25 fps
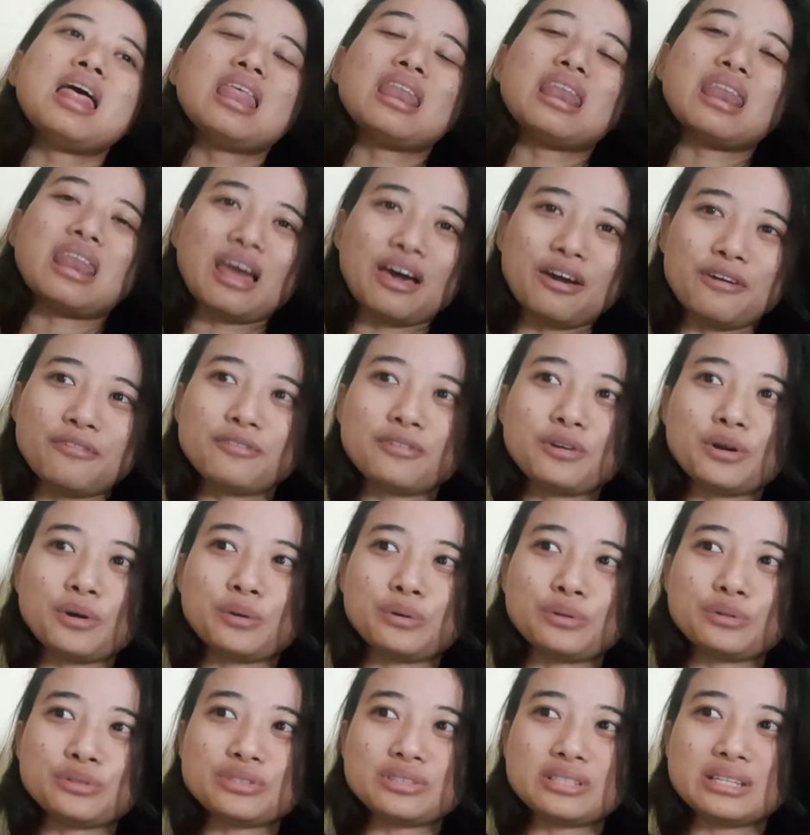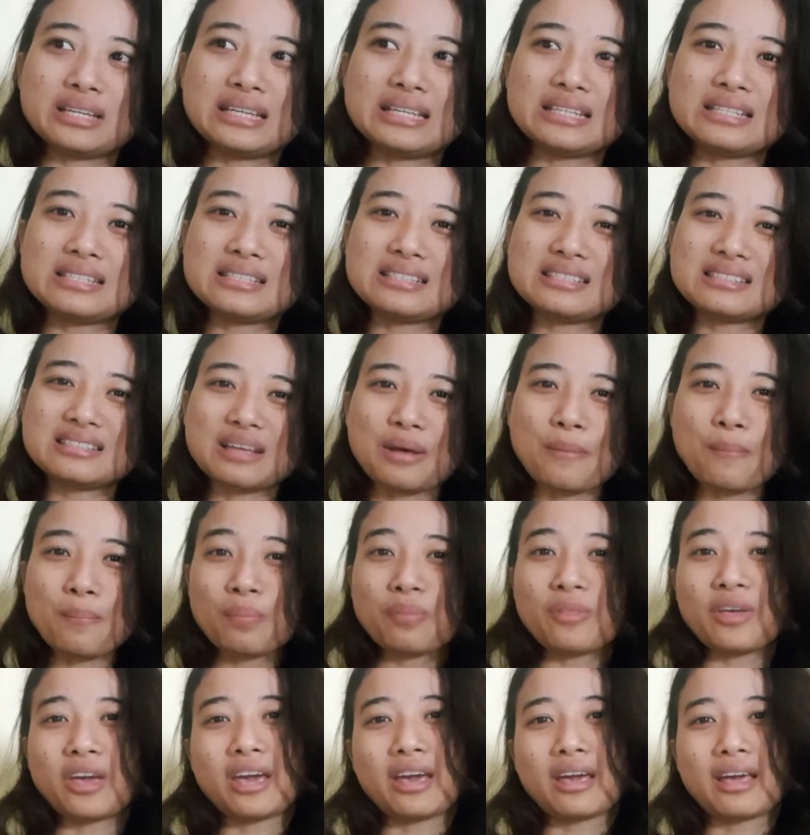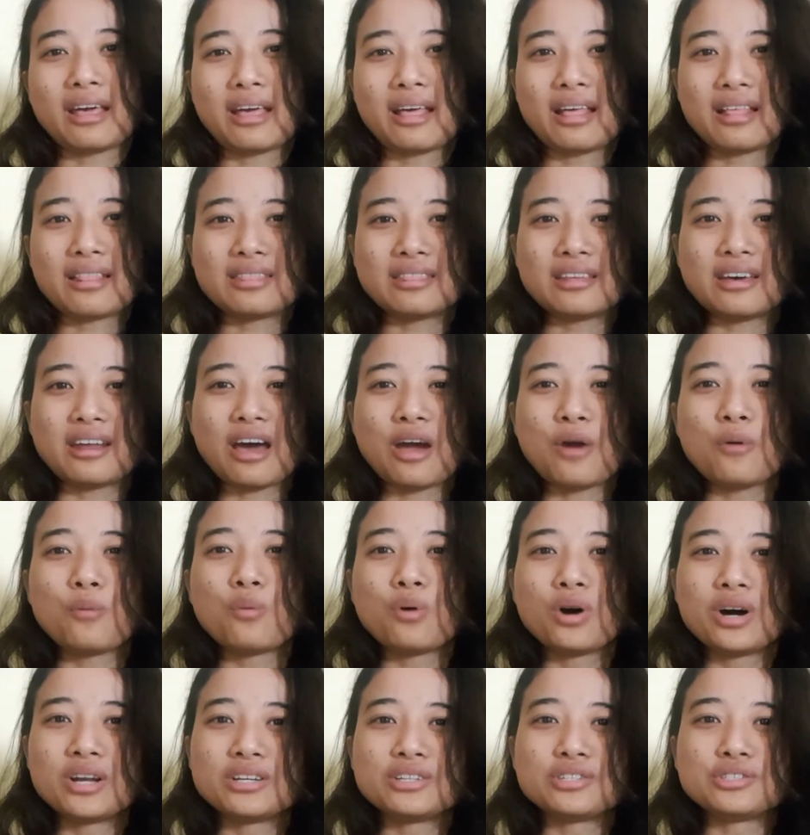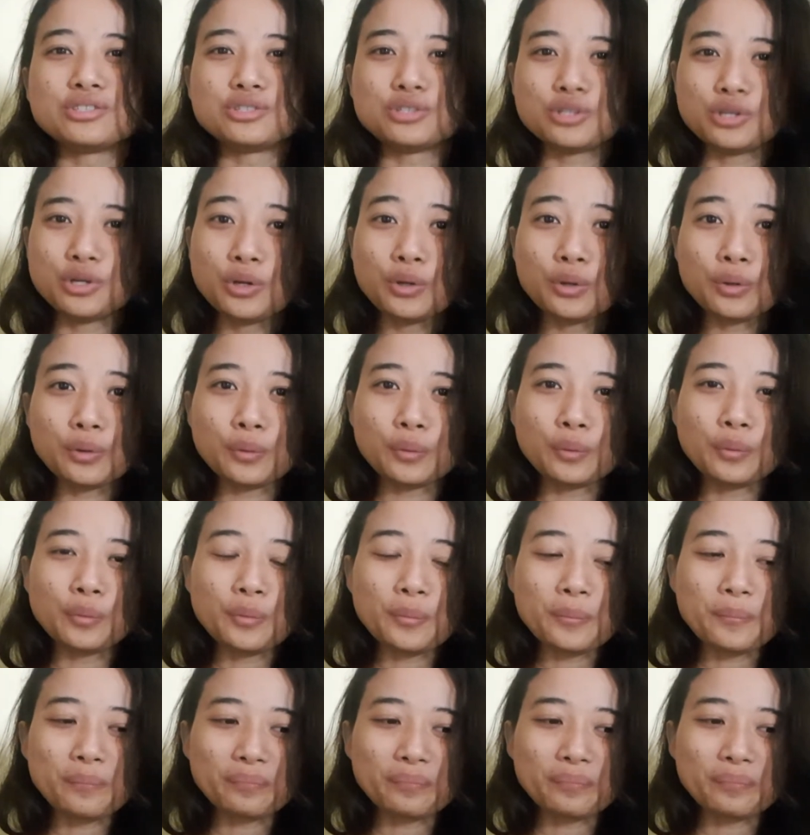life goals is something that I want to do